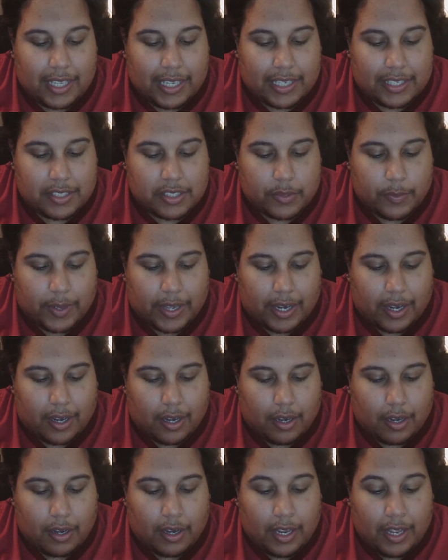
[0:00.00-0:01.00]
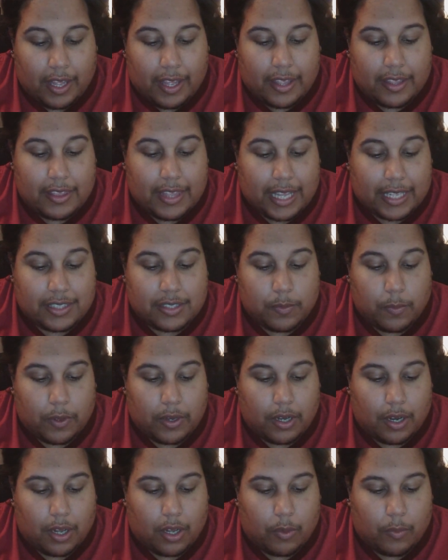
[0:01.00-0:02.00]
they swear, that's
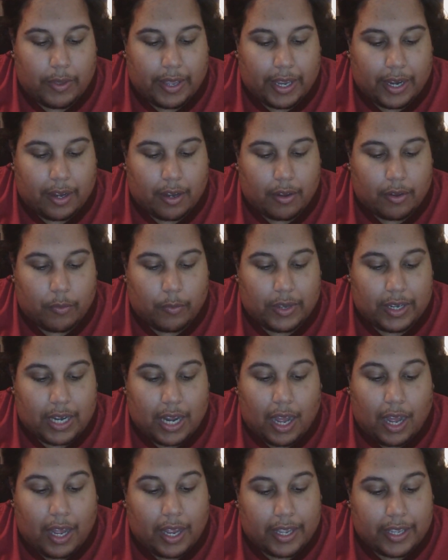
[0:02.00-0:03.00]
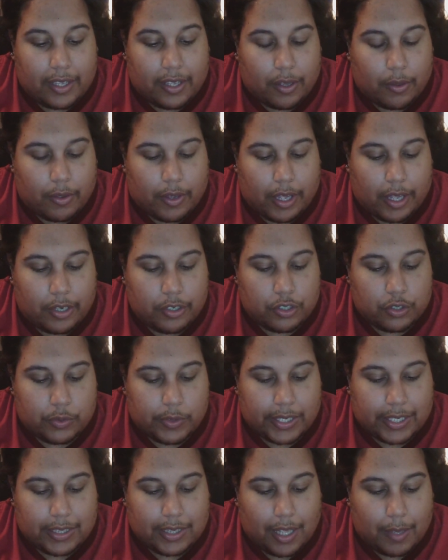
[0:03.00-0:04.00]
what I'll wear when I go
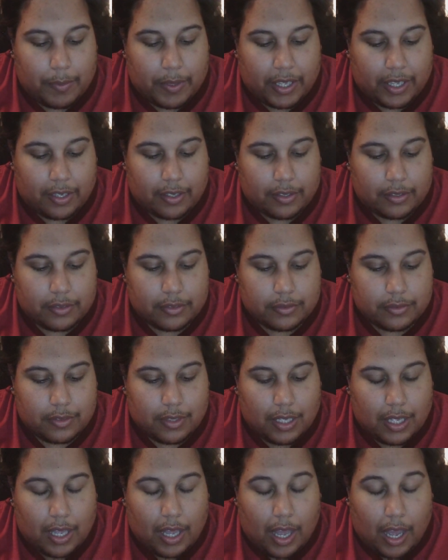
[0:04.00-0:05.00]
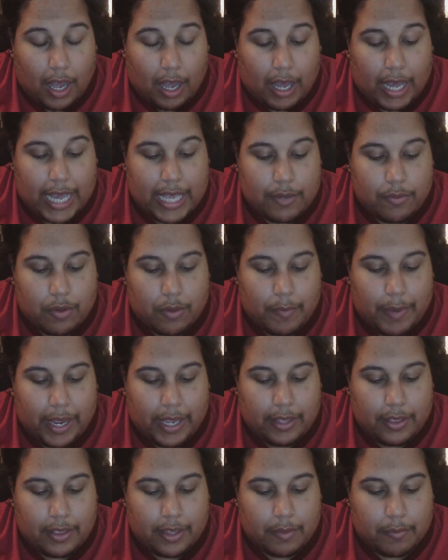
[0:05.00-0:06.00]
country clubbing. I'd
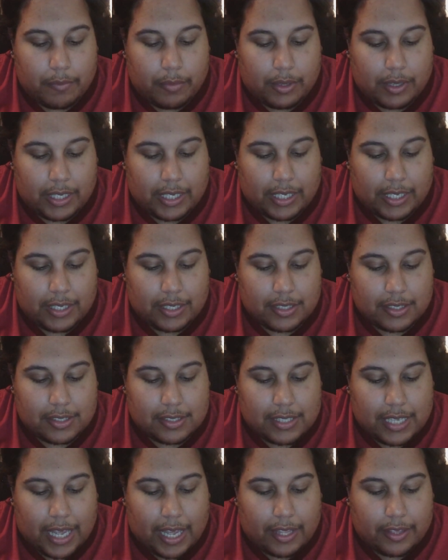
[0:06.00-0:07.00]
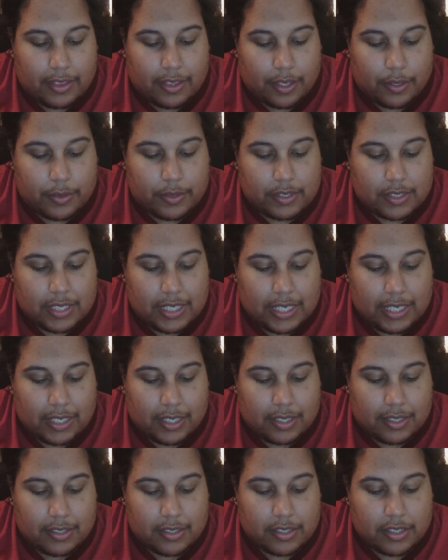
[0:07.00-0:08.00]
remind them, please, at those
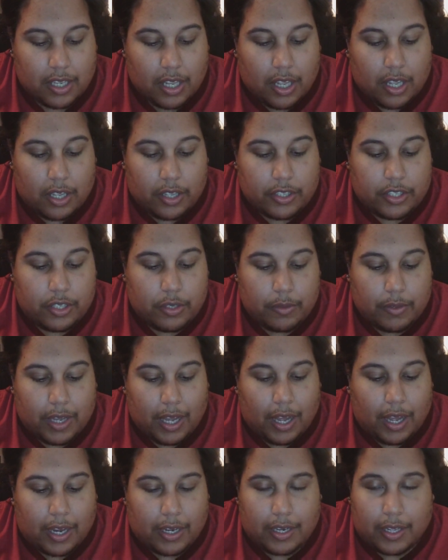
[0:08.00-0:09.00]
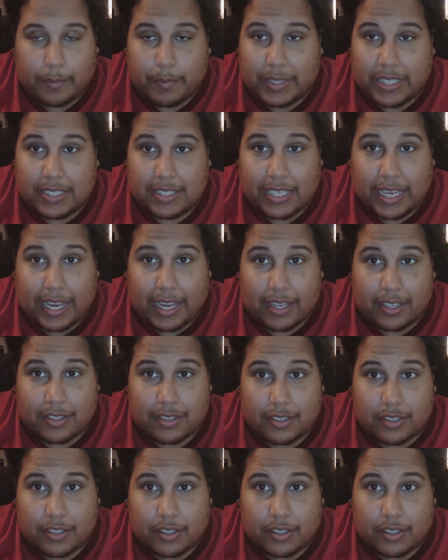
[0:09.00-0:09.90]
knees, you got a Miss Anne